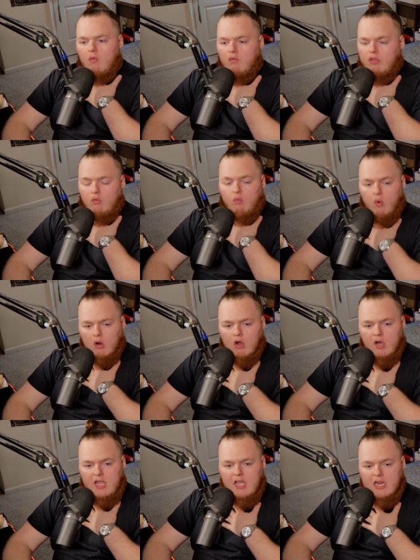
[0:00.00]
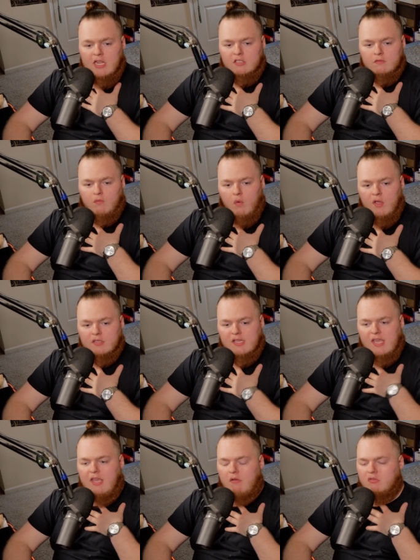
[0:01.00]
the worry in his voice. Like
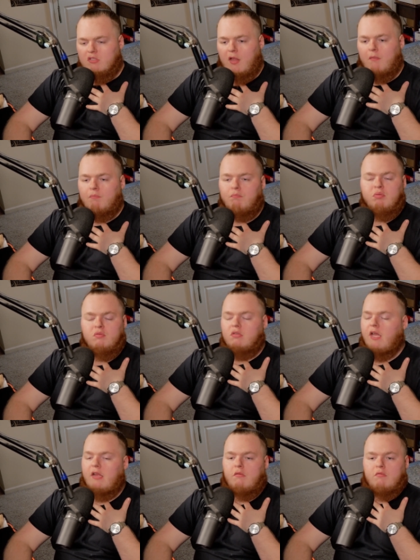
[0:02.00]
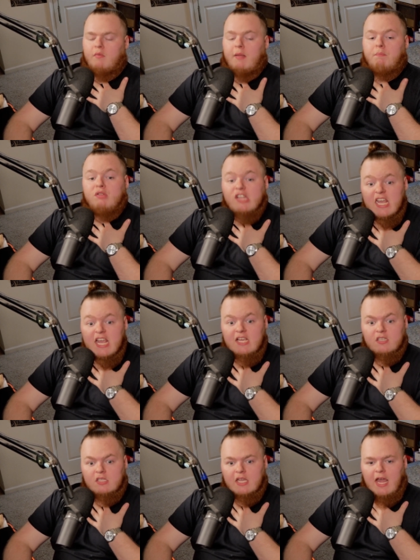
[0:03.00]
he was like, like, like,
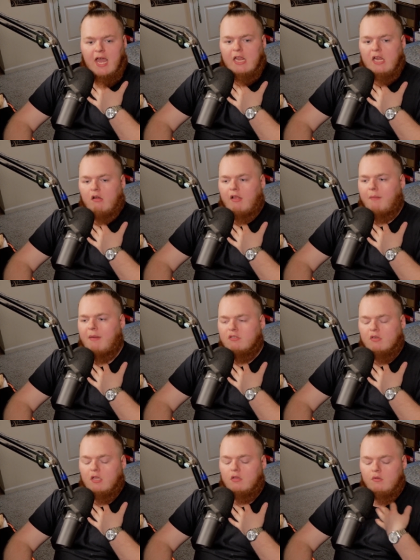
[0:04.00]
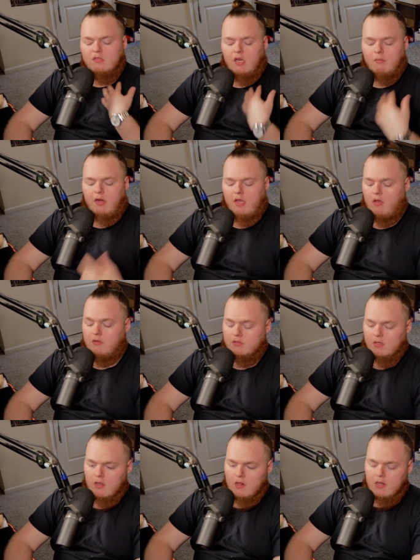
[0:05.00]
please get out of here. Like I'm not trying to lose anybody
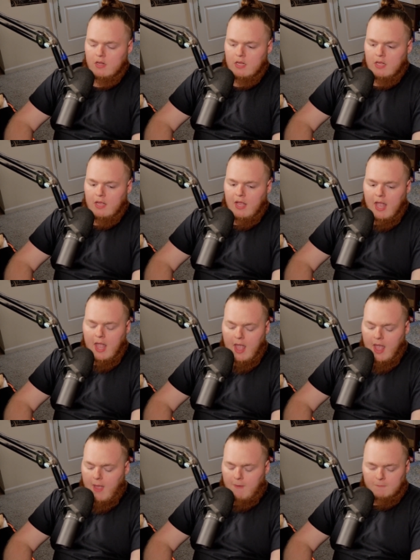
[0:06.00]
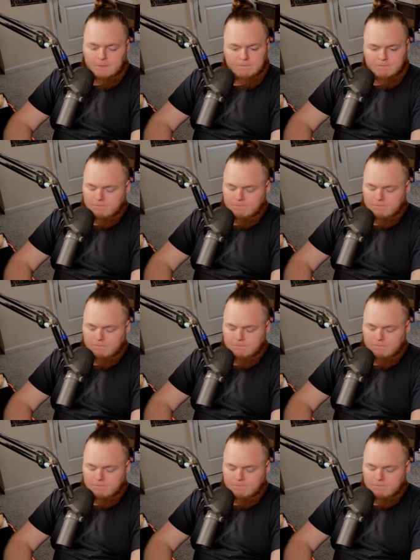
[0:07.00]
else. And